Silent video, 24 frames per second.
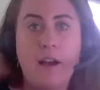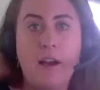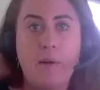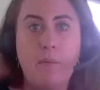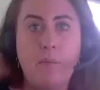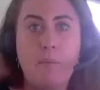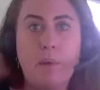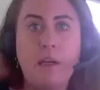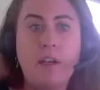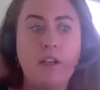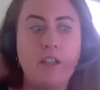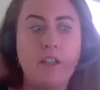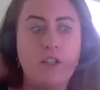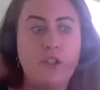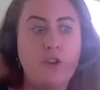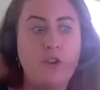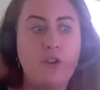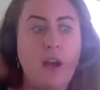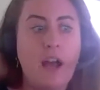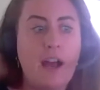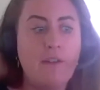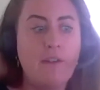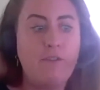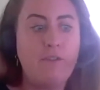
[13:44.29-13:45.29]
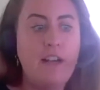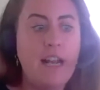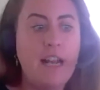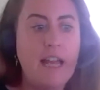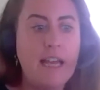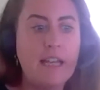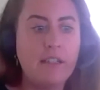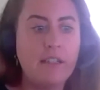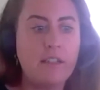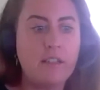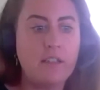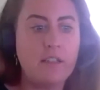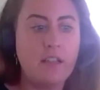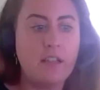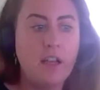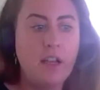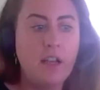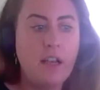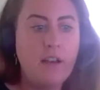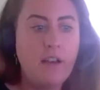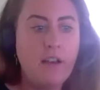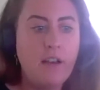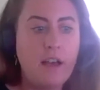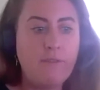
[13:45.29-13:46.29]
because you have less
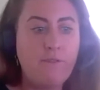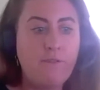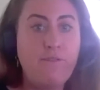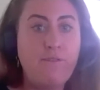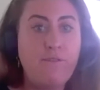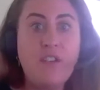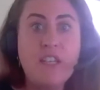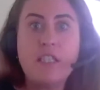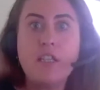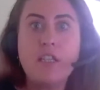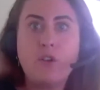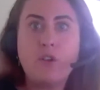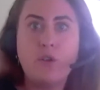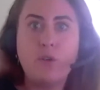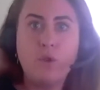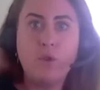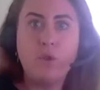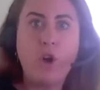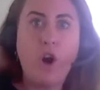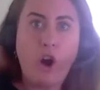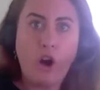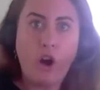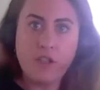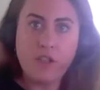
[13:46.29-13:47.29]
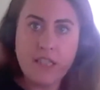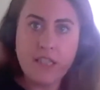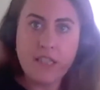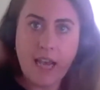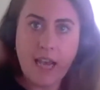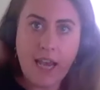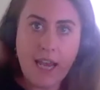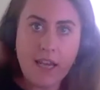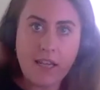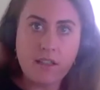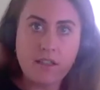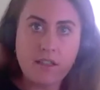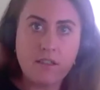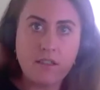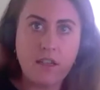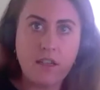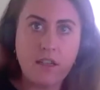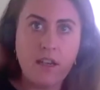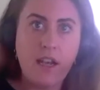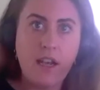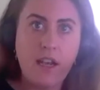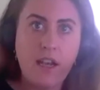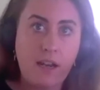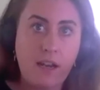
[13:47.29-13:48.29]
physical context
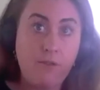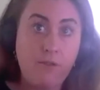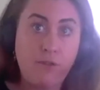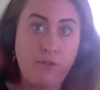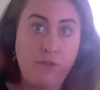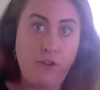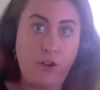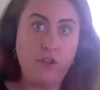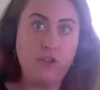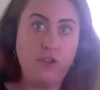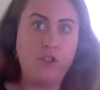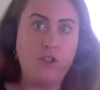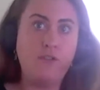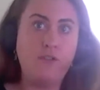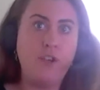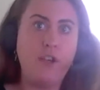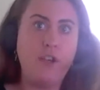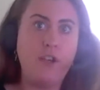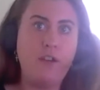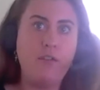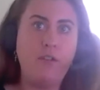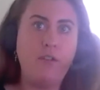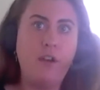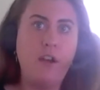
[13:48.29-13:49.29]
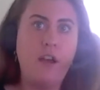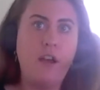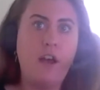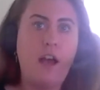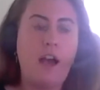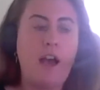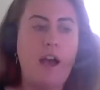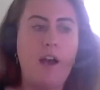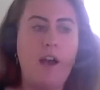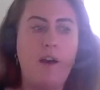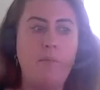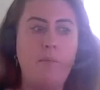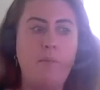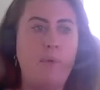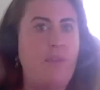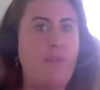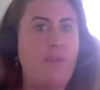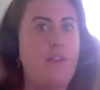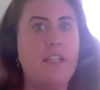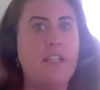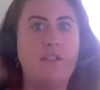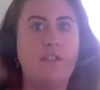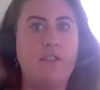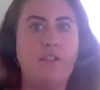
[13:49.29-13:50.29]
in front of you. But
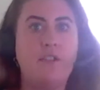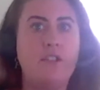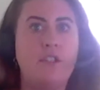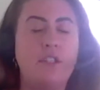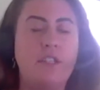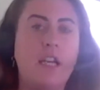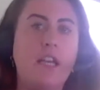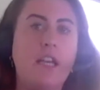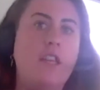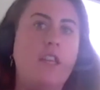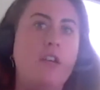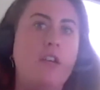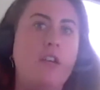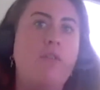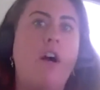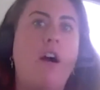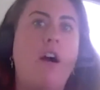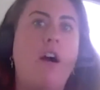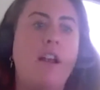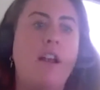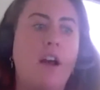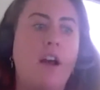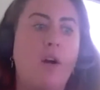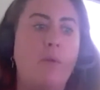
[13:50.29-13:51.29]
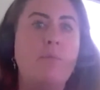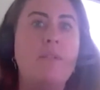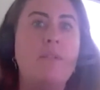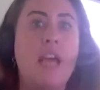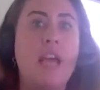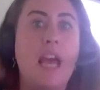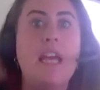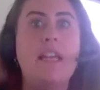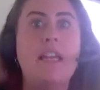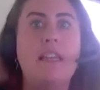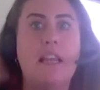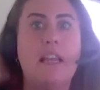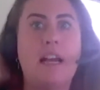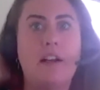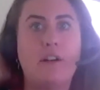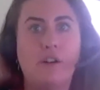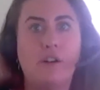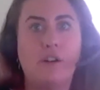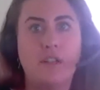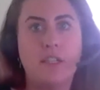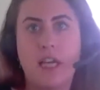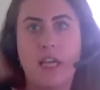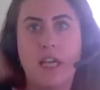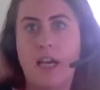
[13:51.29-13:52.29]
that's not to say that you can't obtain that
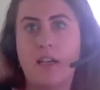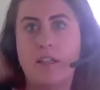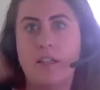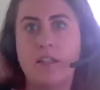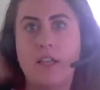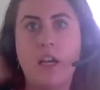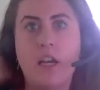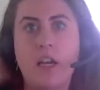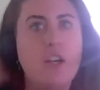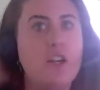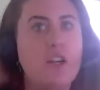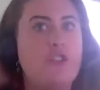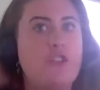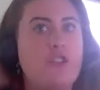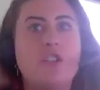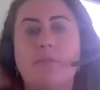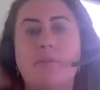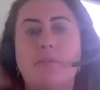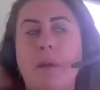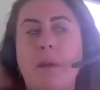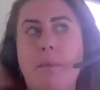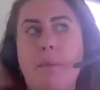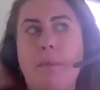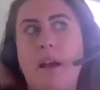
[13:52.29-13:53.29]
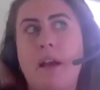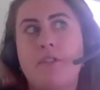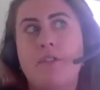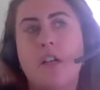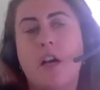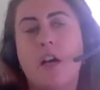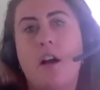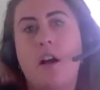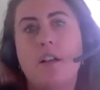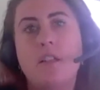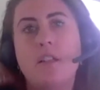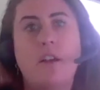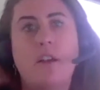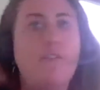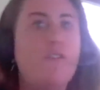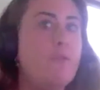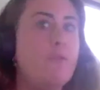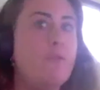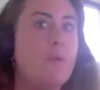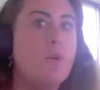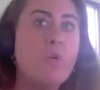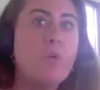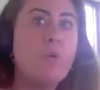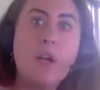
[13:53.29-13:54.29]
context. You just maybe have to ask a few
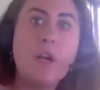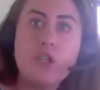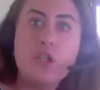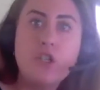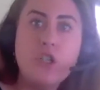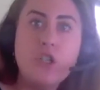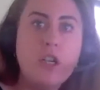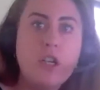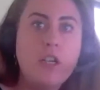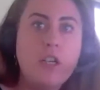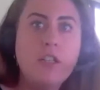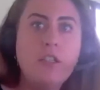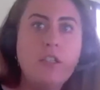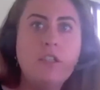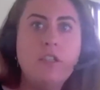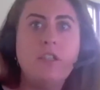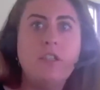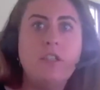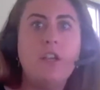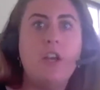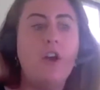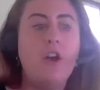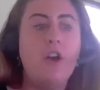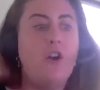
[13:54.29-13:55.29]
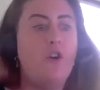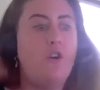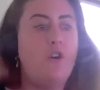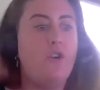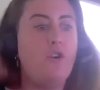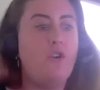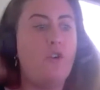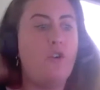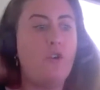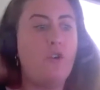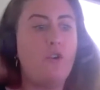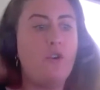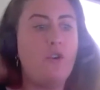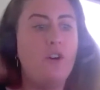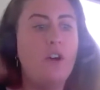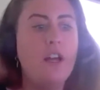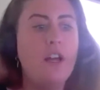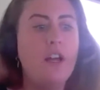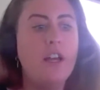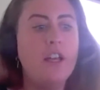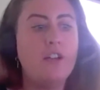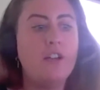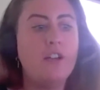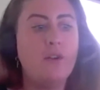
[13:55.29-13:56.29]
more questions, or,
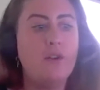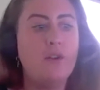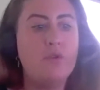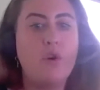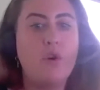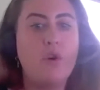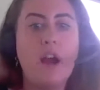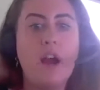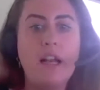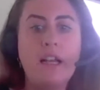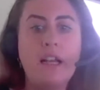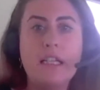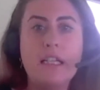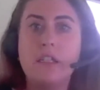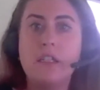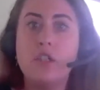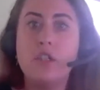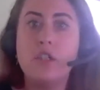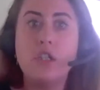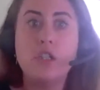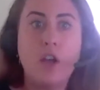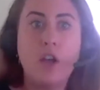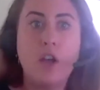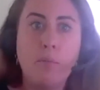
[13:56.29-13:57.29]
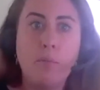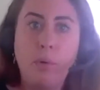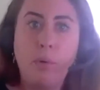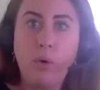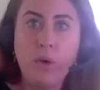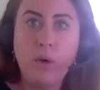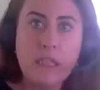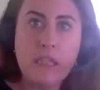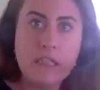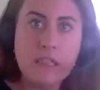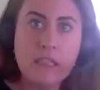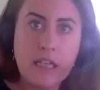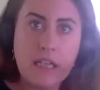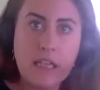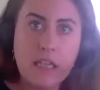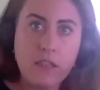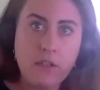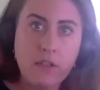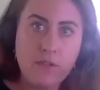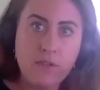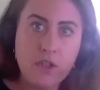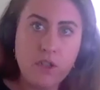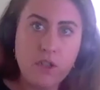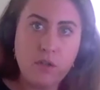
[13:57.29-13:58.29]
you know, try and listen to certain points that
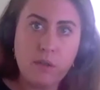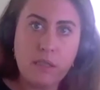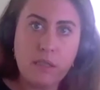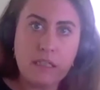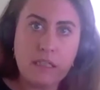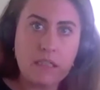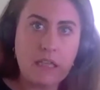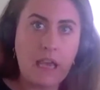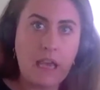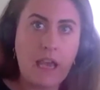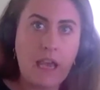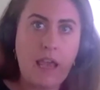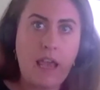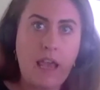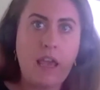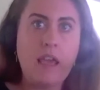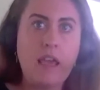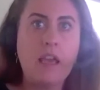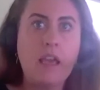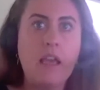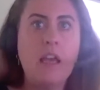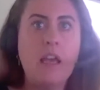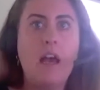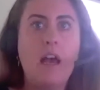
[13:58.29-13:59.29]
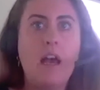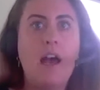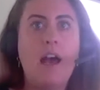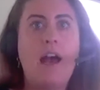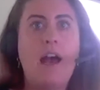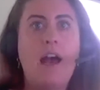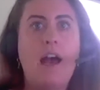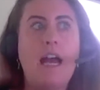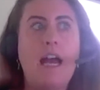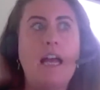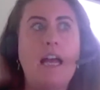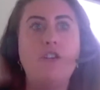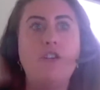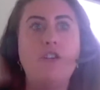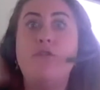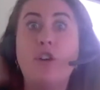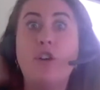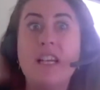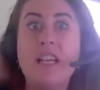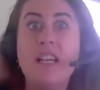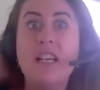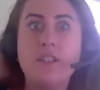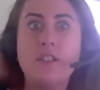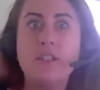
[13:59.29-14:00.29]
individual is saying, and you've
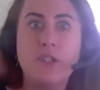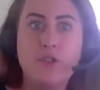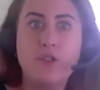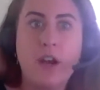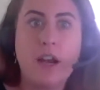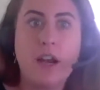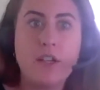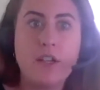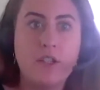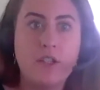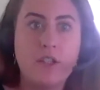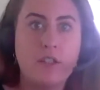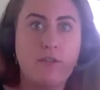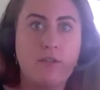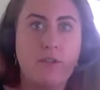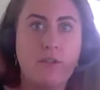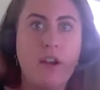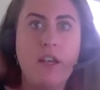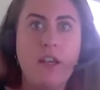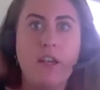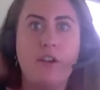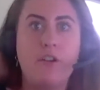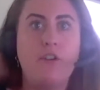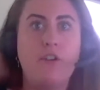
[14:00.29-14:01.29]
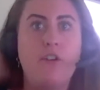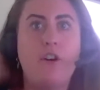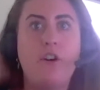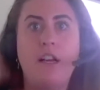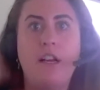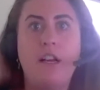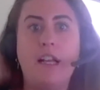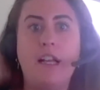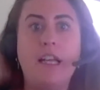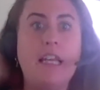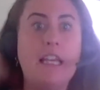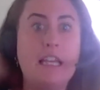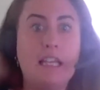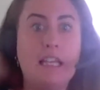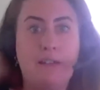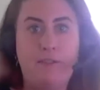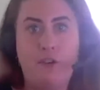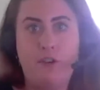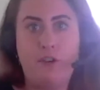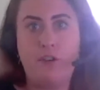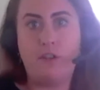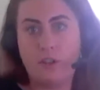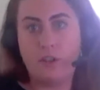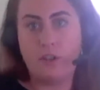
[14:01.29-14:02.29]
got less distractions, right? You're not like, if
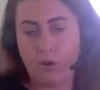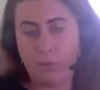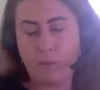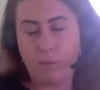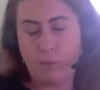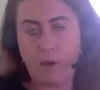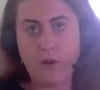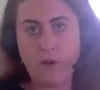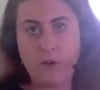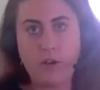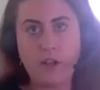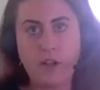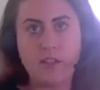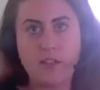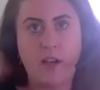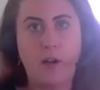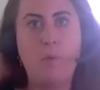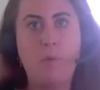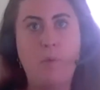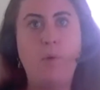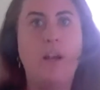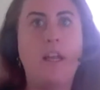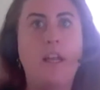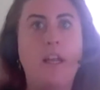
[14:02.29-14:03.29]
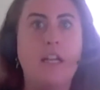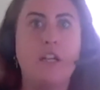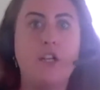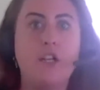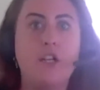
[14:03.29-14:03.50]
you go by your example, like in a